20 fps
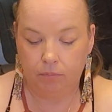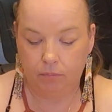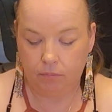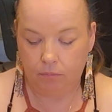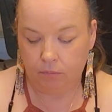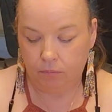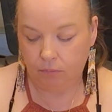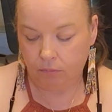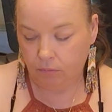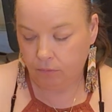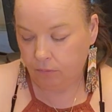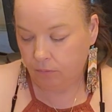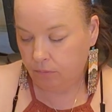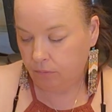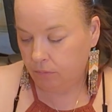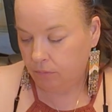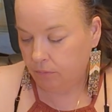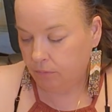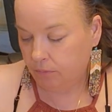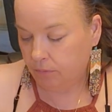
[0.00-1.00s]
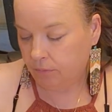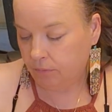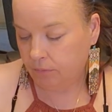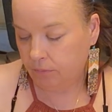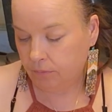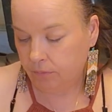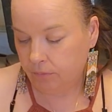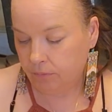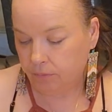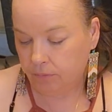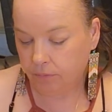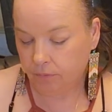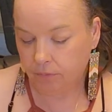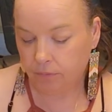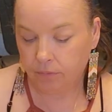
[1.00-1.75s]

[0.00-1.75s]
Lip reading: [no speech]